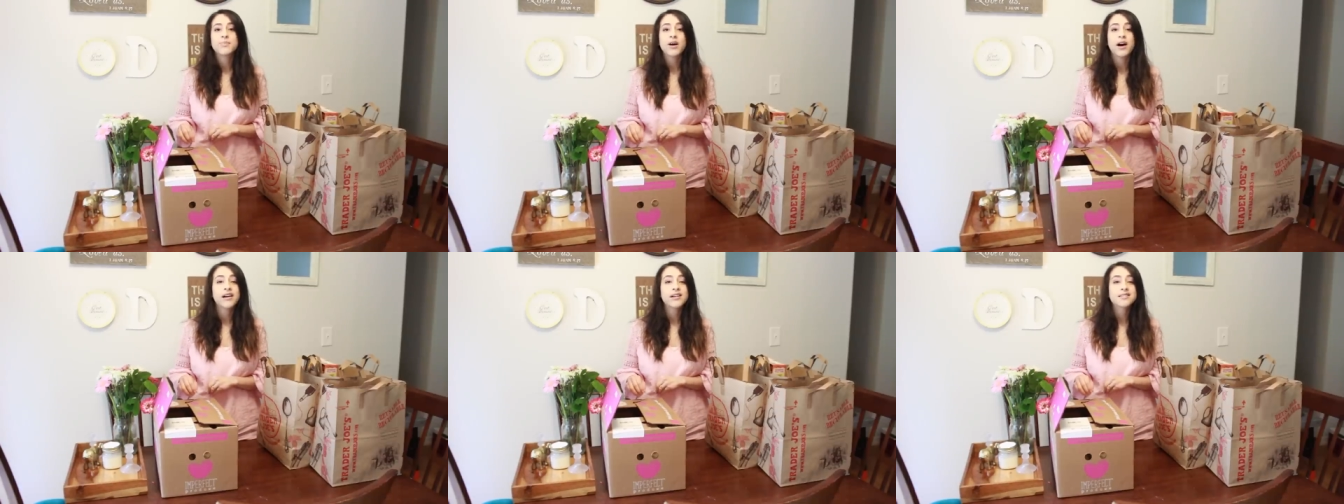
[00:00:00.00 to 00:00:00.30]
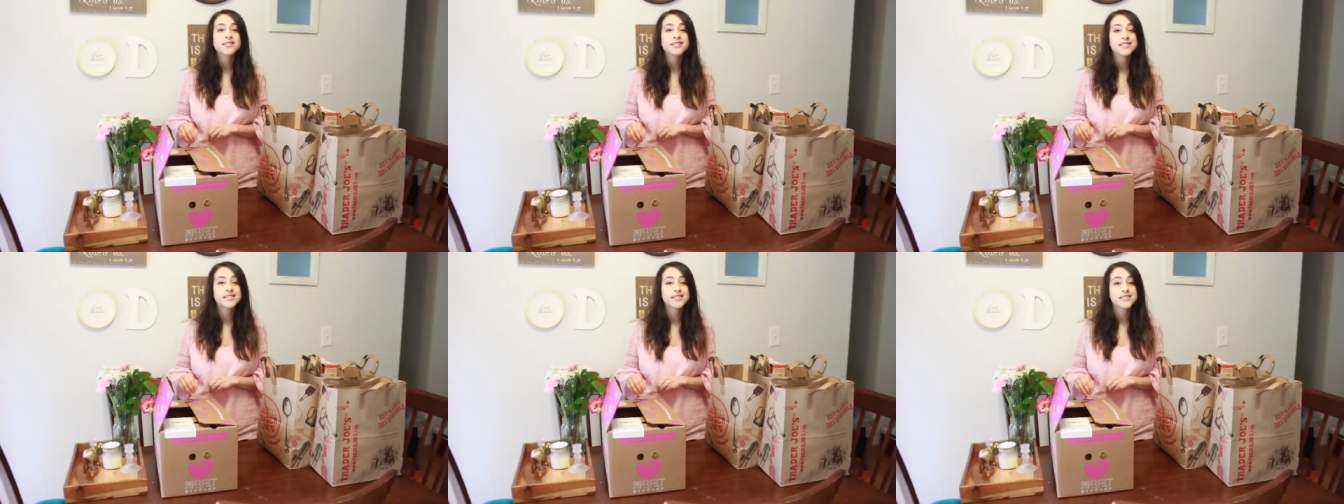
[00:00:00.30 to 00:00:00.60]

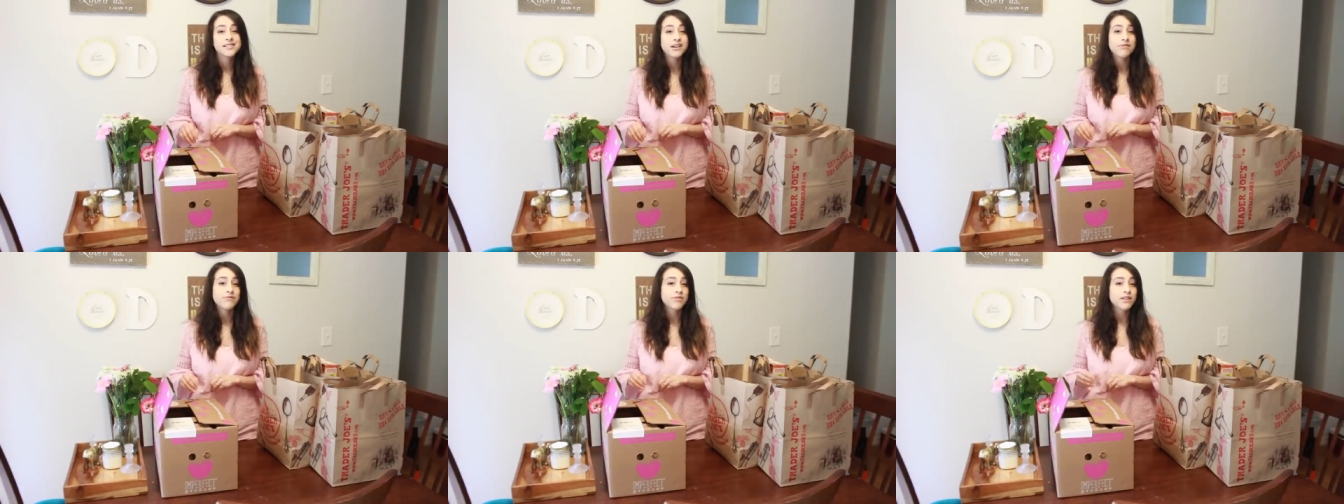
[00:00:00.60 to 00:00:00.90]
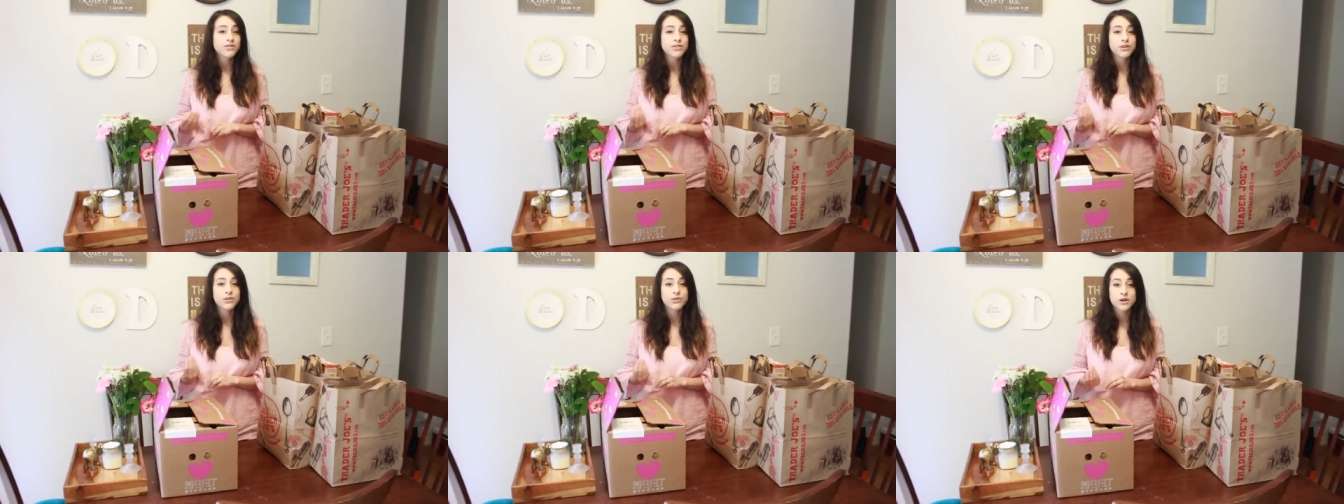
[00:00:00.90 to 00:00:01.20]
box is stuff
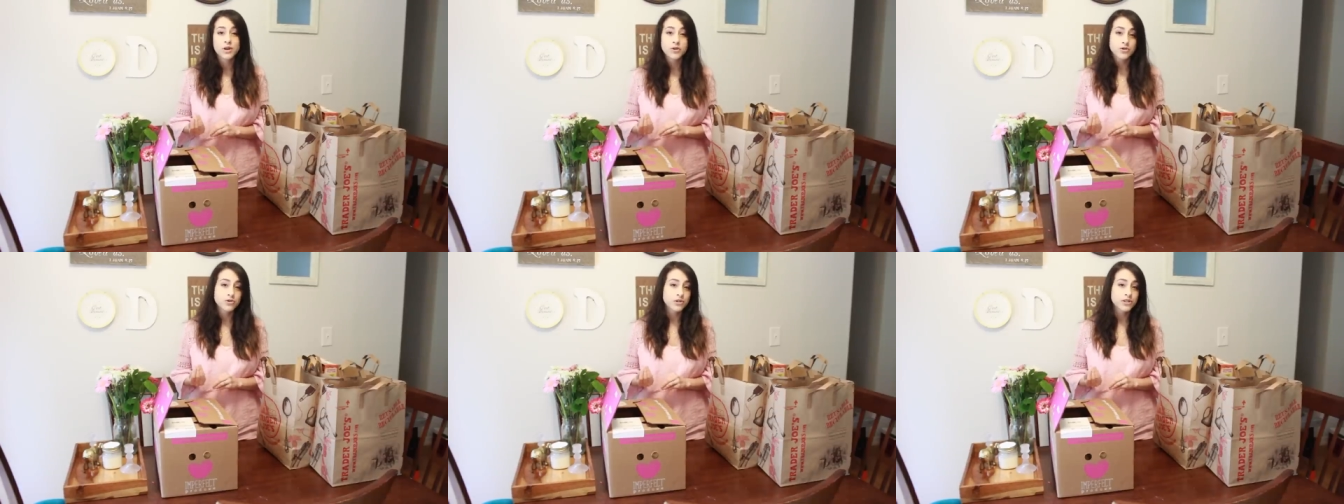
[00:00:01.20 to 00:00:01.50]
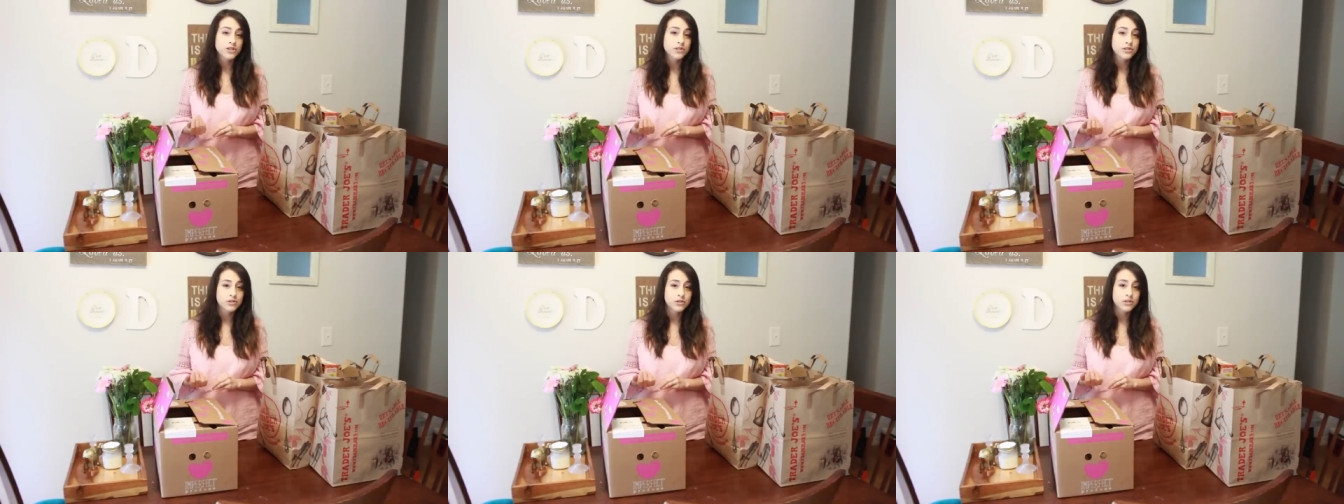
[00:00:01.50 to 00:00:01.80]
that the
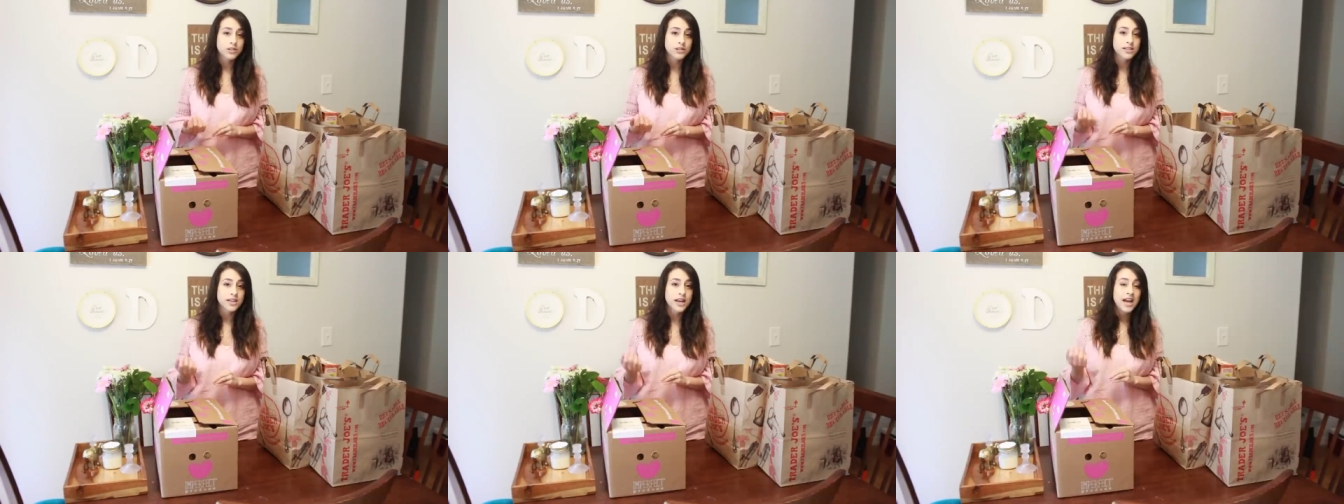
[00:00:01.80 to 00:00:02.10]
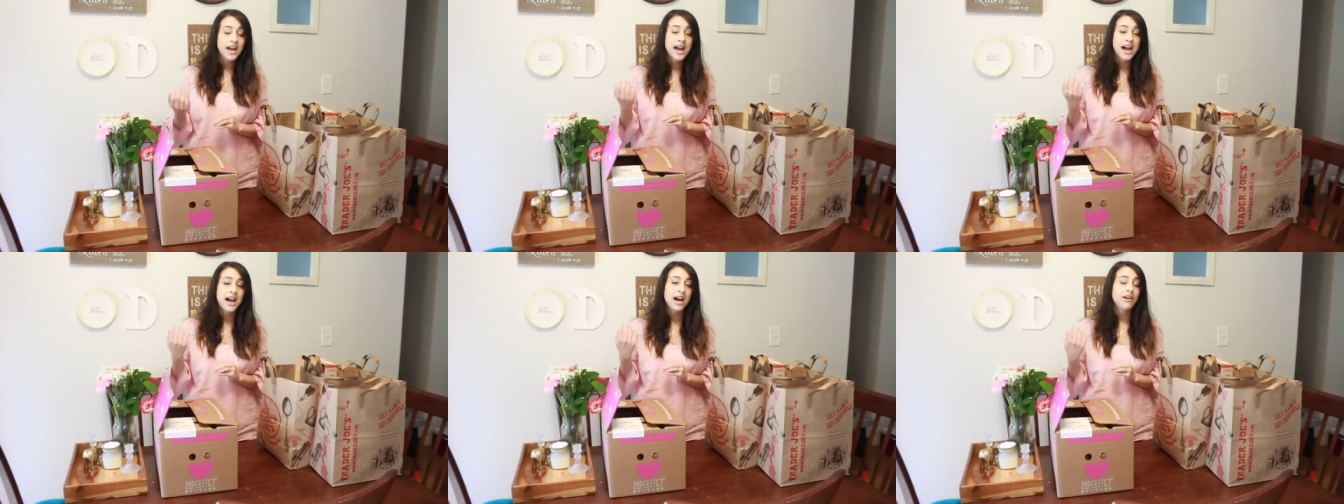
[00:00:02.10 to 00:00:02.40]
grocery stores
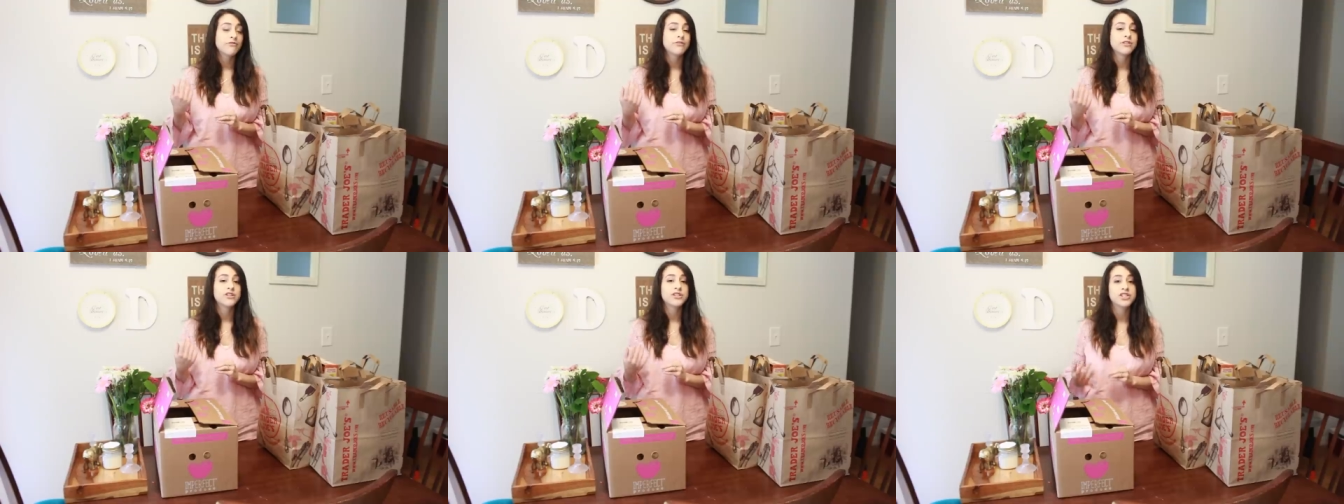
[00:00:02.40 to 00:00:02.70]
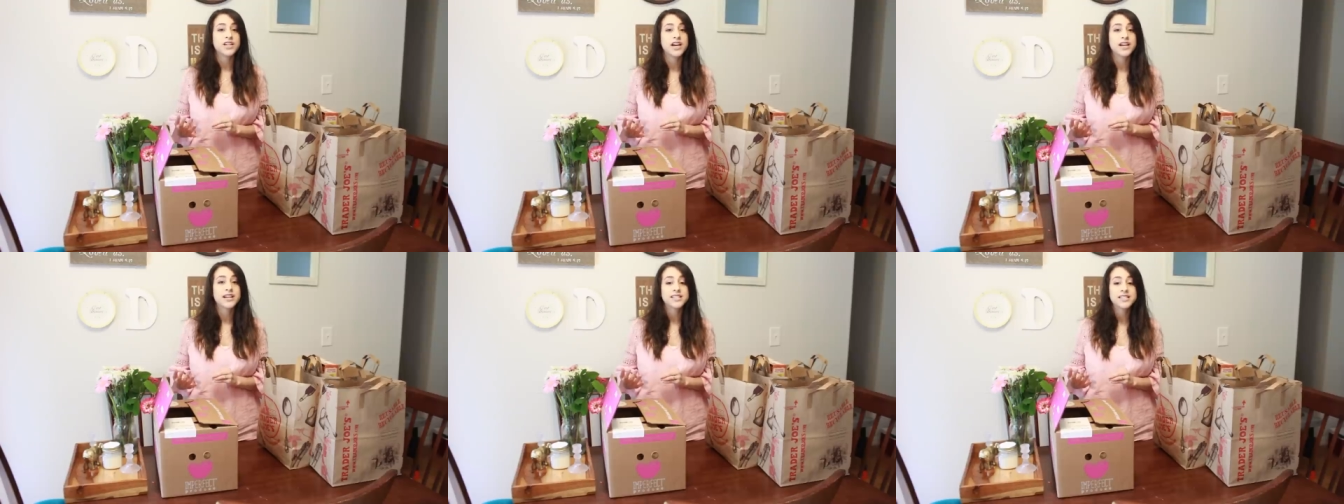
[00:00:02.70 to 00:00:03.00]
have
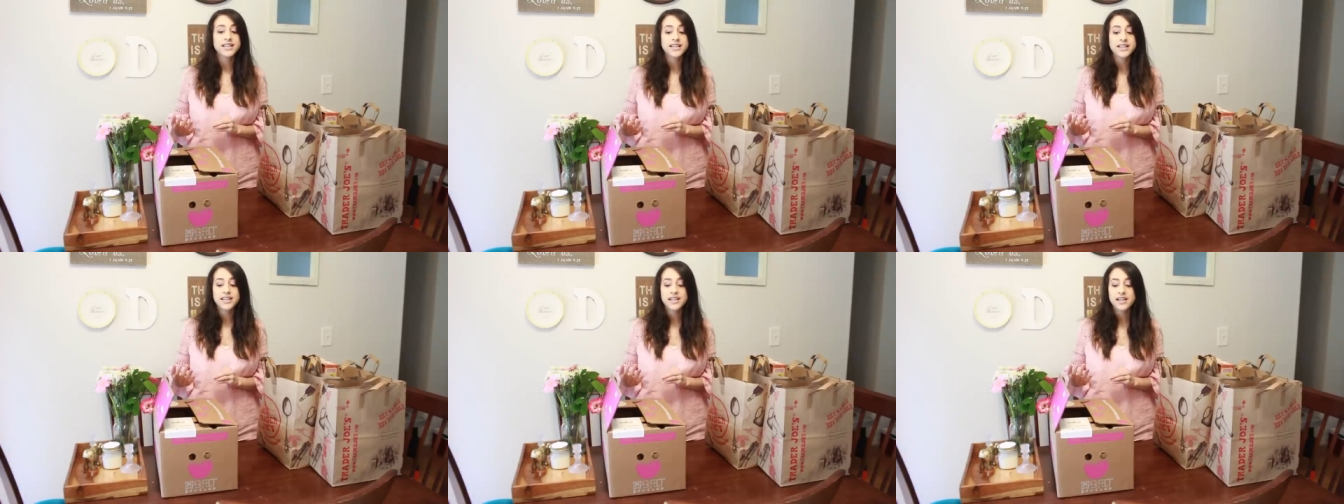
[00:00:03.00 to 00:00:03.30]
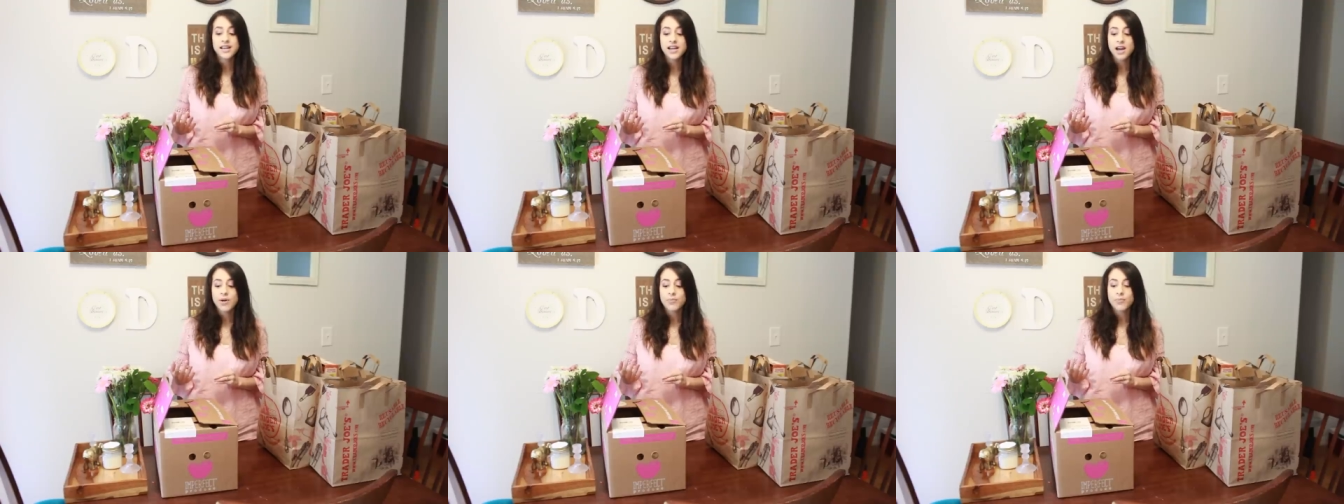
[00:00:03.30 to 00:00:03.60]
rejected.